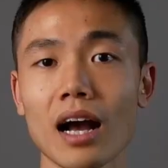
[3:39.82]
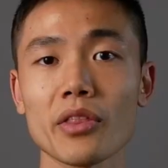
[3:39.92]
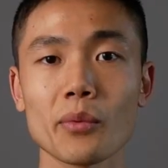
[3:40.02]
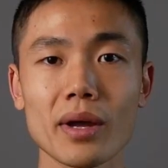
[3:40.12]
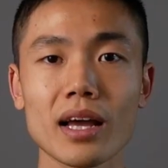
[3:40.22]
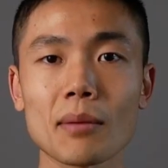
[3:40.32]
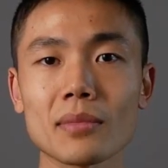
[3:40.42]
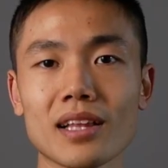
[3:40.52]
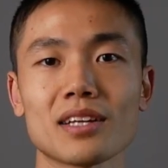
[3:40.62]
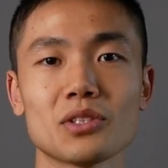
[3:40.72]
Either way, I'm
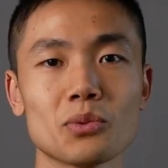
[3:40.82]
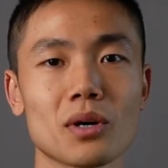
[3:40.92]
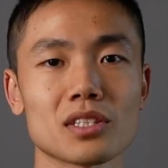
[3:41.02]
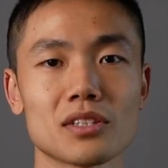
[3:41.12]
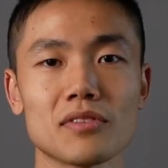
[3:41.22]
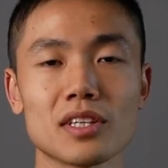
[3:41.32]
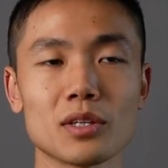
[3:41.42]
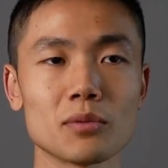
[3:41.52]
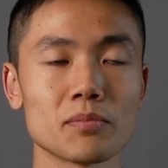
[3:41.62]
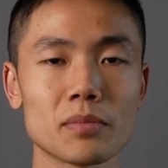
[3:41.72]
glad you watched the
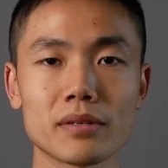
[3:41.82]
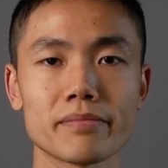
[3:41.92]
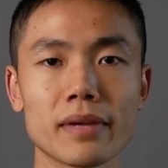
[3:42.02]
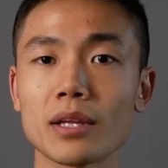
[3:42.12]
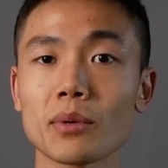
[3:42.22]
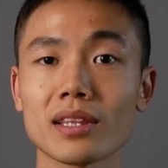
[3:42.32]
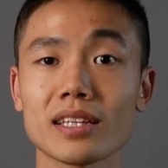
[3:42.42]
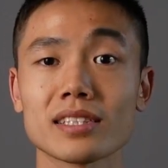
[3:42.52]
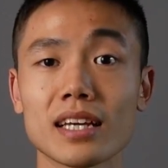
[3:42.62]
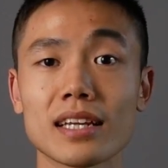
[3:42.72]
video, but anyway,
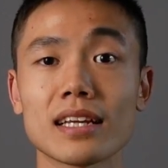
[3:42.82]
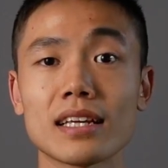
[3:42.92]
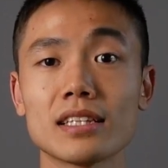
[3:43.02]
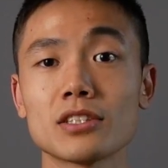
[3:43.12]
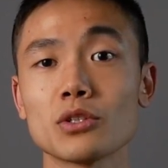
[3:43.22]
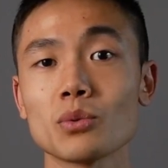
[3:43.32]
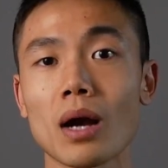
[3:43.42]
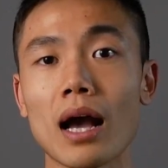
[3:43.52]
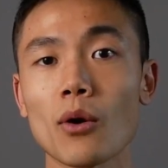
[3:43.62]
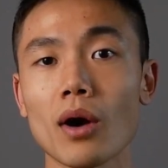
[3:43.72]
let's get into
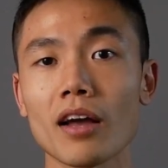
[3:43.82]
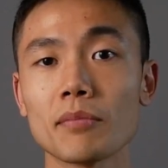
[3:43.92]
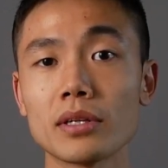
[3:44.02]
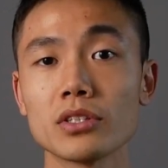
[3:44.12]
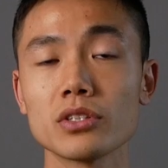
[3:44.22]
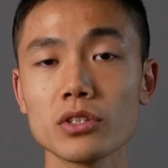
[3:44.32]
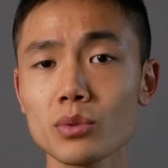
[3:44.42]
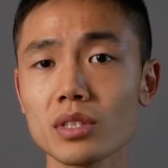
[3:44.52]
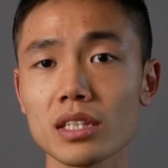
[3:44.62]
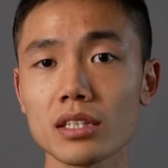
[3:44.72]
how I've been
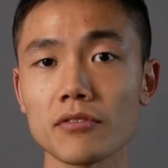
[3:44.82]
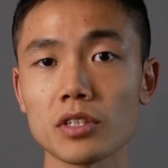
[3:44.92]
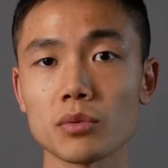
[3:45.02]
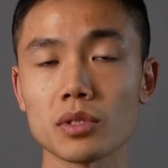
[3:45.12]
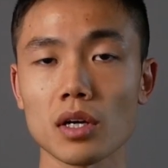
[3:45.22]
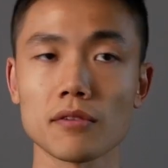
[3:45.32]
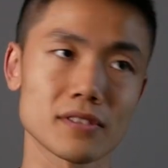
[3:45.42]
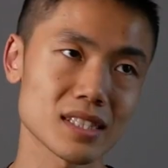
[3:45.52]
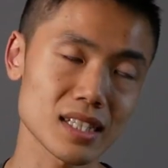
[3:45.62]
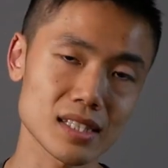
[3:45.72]
using DaVinci Resolve
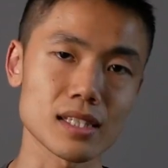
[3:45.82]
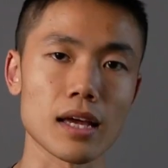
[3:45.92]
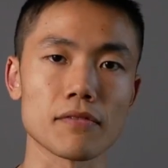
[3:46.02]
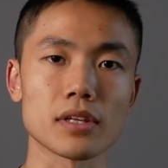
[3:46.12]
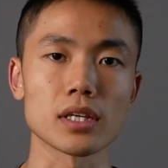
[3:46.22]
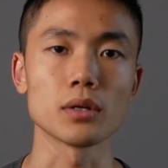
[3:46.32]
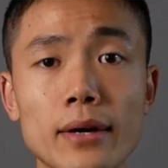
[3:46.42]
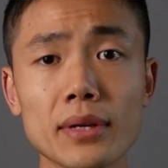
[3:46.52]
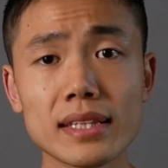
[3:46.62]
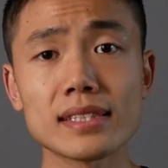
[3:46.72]
since that video.
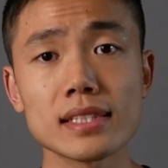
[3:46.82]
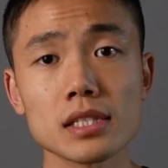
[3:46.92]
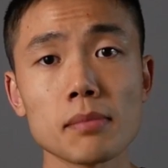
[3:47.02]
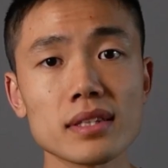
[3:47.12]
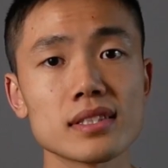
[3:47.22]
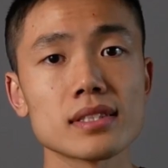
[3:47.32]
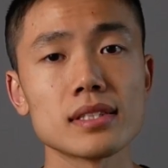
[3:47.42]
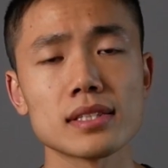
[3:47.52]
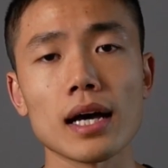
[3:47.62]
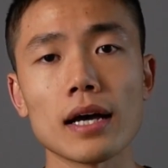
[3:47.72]
Now, in the 6 months
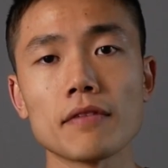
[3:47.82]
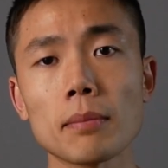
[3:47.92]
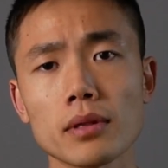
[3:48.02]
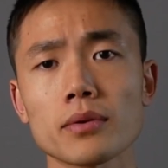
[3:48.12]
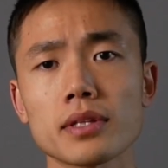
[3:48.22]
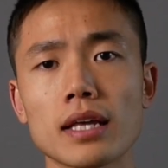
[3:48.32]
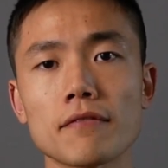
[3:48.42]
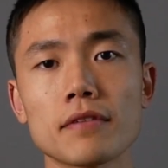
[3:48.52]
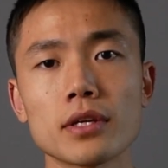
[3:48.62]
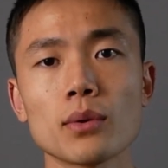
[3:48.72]
since I've uploaded
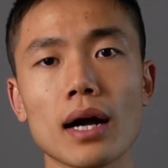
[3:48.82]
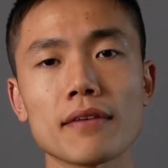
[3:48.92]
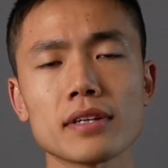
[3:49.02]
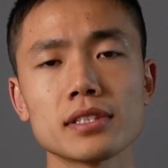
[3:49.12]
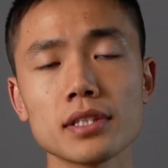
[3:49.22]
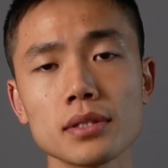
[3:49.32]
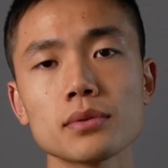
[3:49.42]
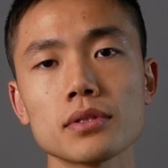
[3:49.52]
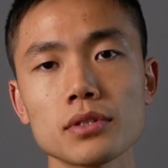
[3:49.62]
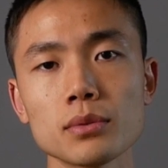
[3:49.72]
that video, I've
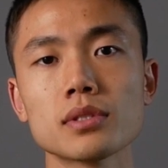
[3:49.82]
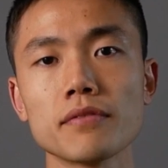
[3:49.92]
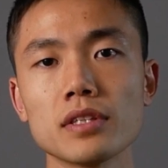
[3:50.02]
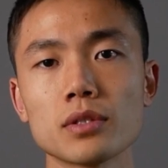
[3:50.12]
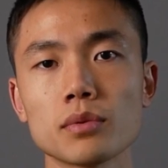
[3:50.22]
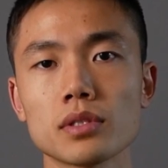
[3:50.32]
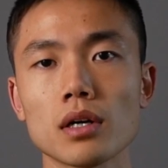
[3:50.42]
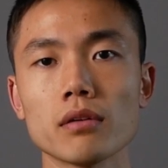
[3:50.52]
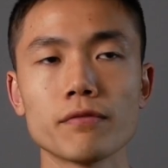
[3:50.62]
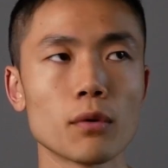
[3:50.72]
continued to use DaVinci
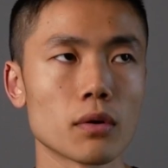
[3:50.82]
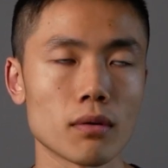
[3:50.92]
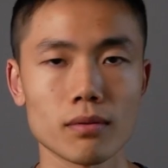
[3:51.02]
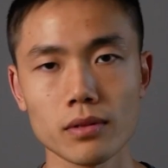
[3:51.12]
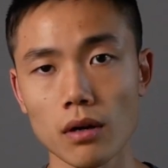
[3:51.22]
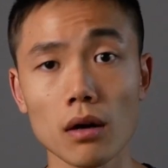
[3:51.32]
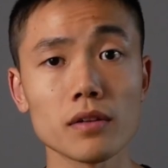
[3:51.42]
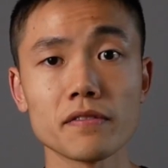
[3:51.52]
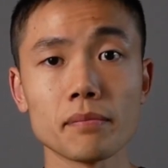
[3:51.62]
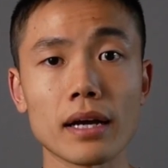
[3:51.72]
Resolve for
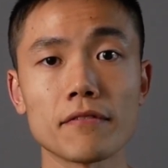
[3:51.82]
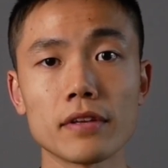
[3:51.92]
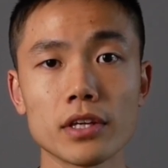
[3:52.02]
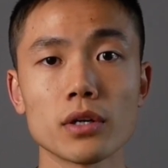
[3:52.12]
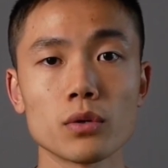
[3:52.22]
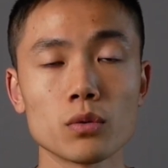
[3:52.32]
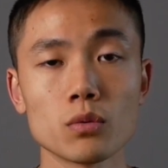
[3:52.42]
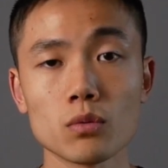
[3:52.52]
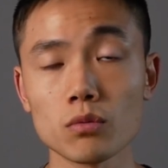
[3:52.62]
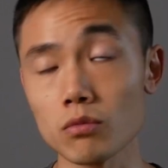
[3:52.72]
all of my
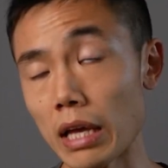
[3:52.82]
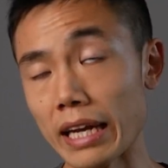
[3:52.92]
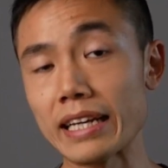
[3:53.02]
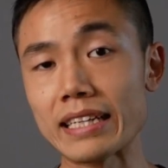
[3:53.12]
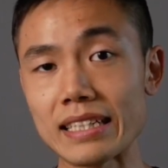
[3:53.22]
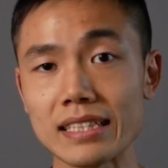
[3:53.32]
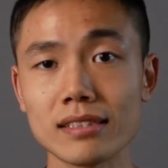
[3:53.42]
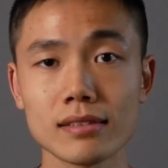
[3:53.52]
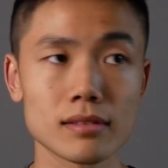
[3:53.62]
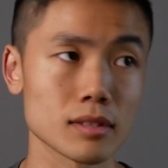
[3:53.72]
video editing
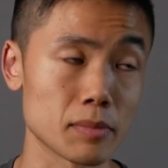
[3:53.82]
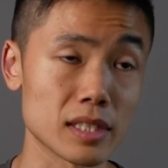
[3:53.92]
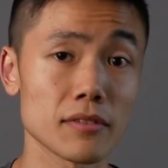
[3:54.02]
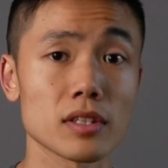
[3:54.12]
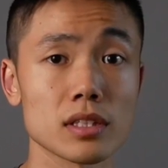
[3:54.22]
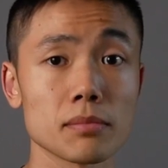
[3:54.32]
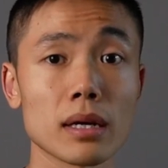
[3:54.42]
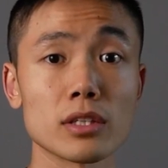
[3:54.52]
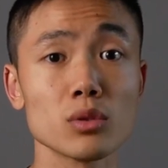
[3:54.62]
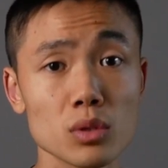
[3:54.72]
needs, specifically
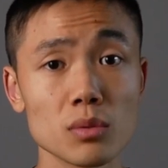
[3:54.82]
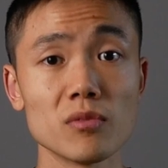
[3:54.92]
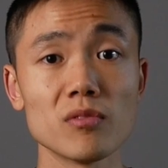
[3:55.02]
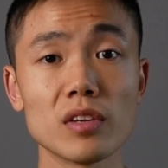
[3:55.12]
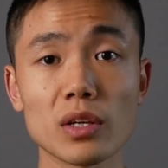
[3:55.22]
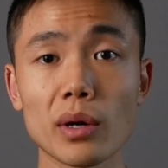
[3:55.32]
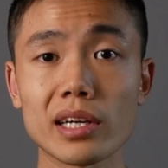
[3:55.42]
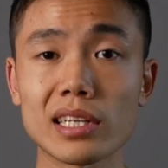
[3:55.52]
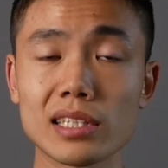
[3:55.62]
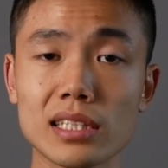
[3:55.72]
my YouTube video
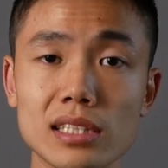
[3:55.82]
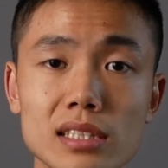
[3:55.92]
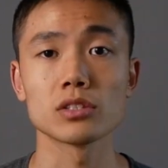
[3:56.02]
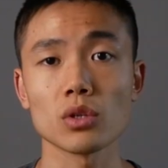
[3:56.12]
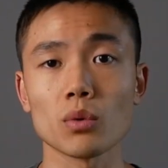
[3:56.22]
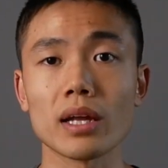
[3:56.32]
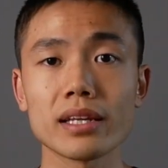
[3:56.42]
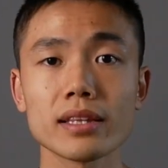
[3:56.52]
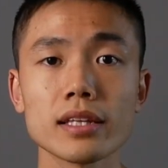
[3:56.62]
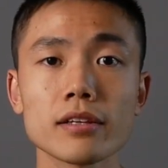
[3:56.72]
editing needs. So
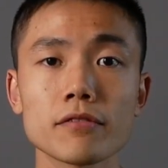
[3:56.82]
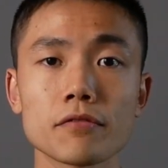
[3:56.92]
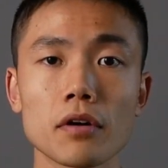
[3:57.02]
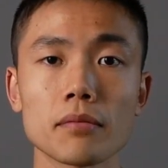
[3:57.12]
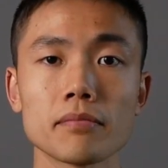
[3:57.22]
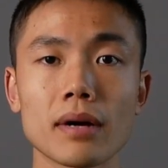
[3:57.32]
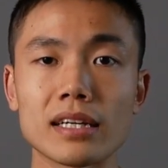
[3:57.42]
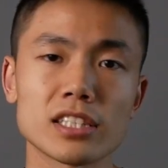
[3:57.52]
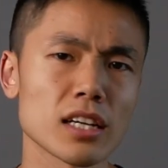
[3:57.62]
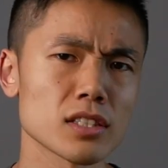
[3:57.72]
anything from
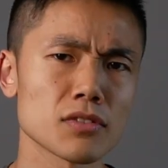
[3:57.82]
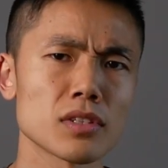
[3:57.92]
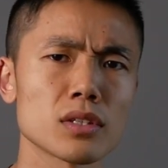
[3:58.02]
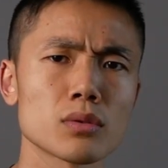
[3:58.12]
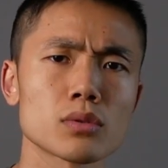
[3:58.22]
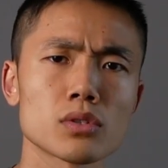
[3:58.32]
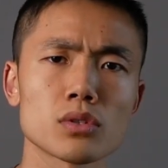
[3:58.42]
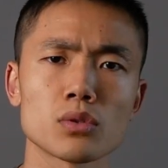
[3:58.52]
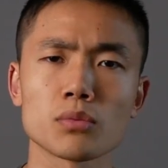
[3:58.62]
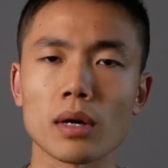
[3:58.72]
my challenge videos
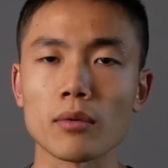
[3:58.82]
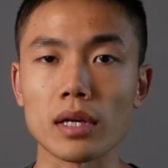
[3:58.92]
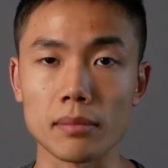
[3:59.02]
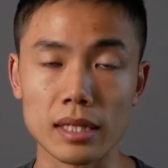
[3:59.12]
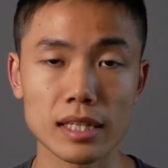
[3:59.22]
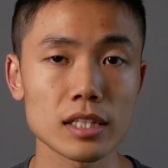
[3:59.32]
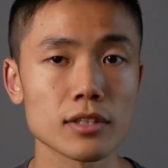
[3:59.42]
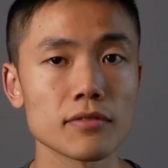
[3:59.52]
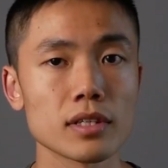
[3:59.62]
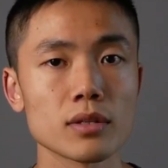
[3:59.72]
to my
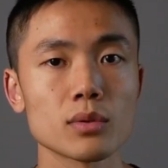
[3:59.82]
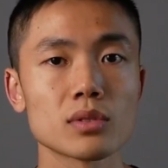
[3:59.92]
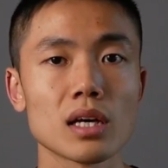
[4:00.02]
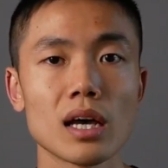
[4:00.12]
recommendation videos